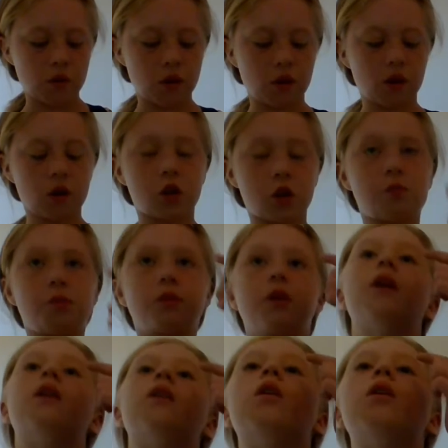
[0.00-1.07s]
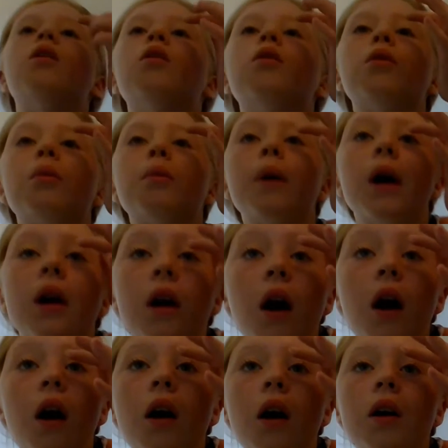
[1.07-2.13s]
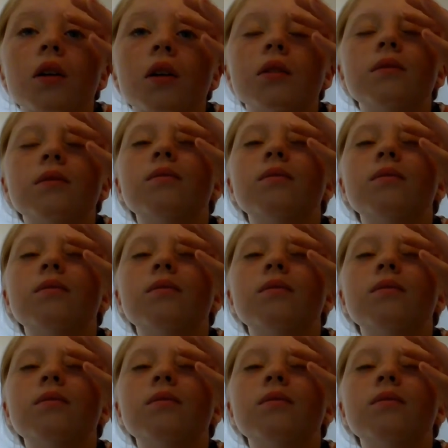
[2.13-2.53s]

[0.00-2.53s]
Then I just put that all over my eye.